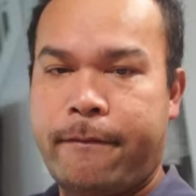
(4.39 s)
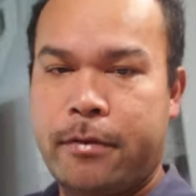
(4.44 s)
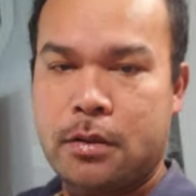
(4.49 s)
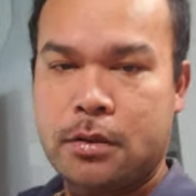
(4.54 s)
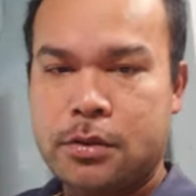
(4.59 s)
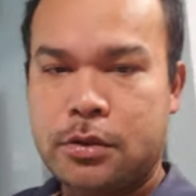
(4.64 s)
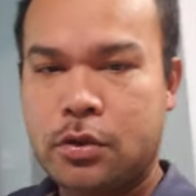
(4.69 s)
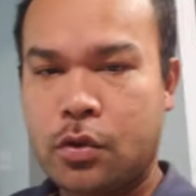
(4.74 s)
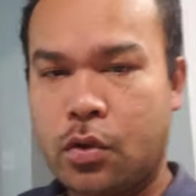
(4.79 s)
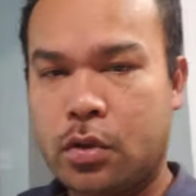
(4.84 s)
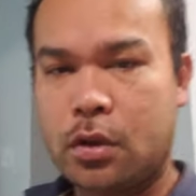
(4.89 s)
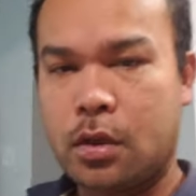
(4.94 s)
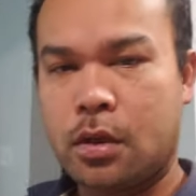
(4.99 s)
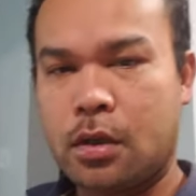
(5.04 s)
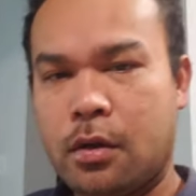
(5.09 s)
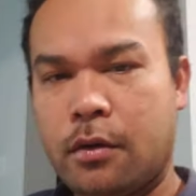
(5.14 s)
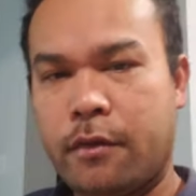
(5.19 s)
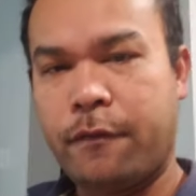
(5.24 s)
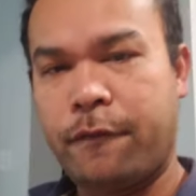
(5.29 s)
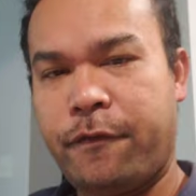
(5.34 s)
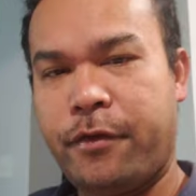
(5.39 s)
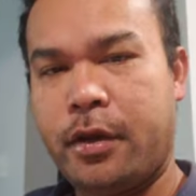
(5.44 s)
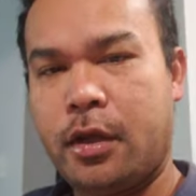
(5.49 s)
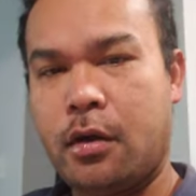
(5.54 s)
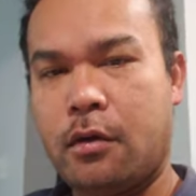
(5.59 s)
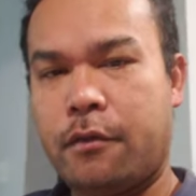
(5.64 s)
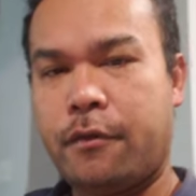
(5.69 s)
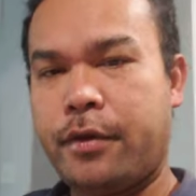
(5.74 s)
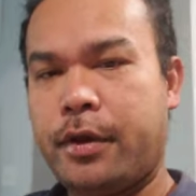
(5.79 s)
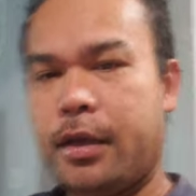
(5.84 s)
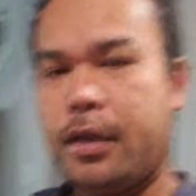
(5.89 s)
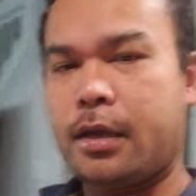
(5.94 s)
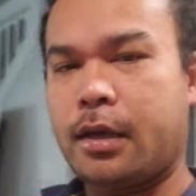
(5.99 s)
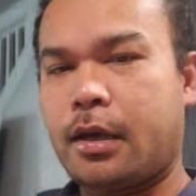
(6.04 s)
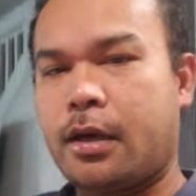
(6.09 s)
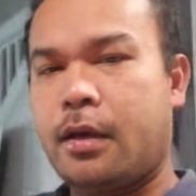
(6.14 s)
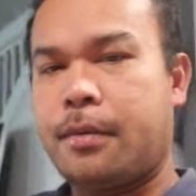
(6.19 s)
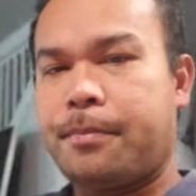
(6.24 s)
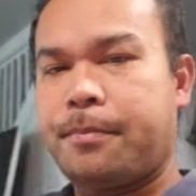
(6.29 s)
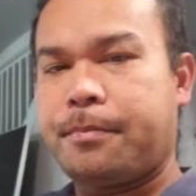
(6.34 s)
just doing a little video
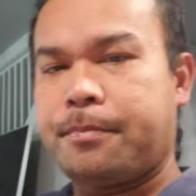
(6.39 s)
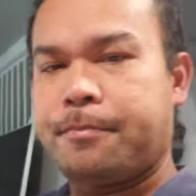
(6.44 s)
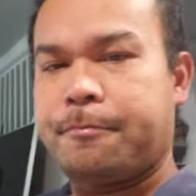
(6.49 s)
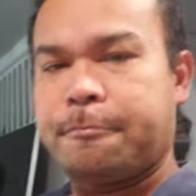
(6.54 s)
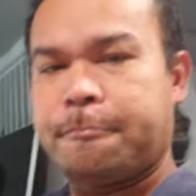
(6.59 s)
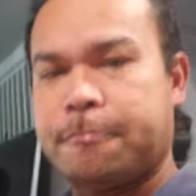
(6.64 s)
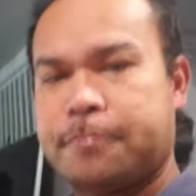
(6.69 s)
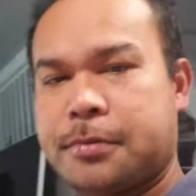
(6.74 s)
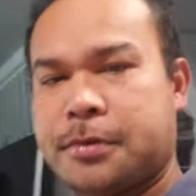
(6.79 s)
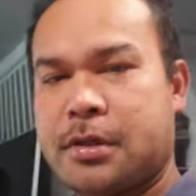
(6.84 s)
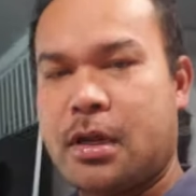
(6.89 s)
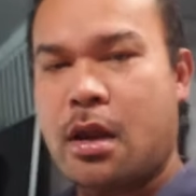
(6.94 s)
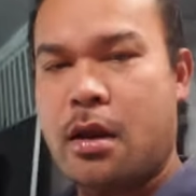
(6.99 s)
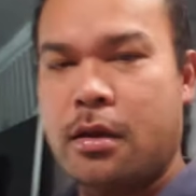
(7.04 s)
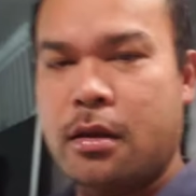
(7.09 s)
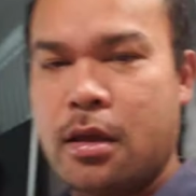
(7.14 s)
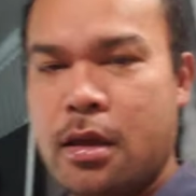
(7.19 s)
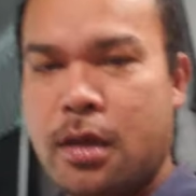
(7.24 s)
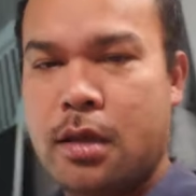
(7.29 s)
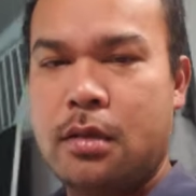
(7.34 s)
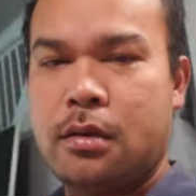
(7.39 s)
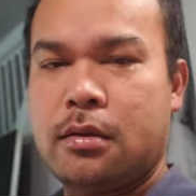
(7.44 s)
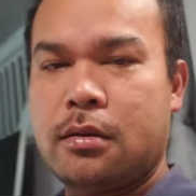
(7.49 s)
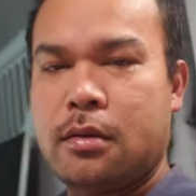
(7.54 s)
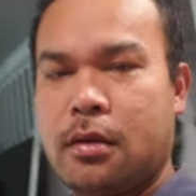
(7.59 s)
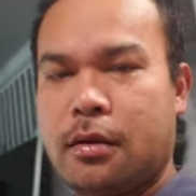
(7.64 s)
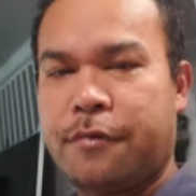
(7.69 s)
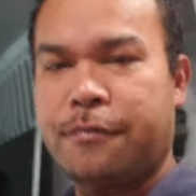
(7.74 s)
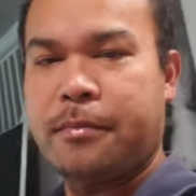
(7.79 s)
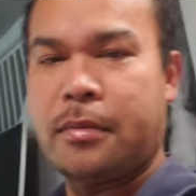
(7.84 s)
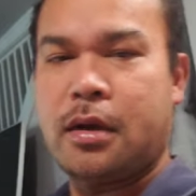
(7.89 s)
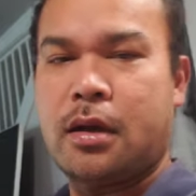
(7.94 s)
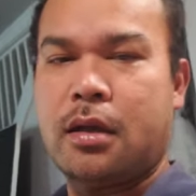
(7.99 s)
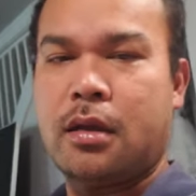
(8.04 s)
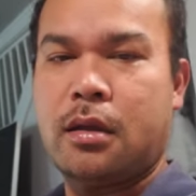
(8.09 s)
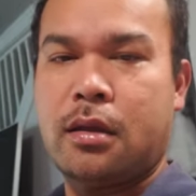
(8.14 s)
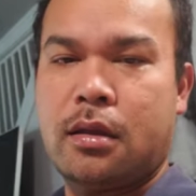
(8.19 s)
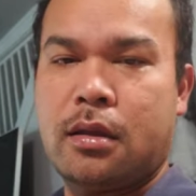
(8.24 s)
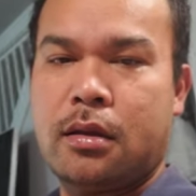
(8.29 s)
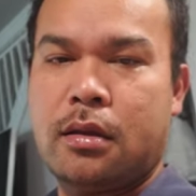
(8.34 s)
recap Sunday of my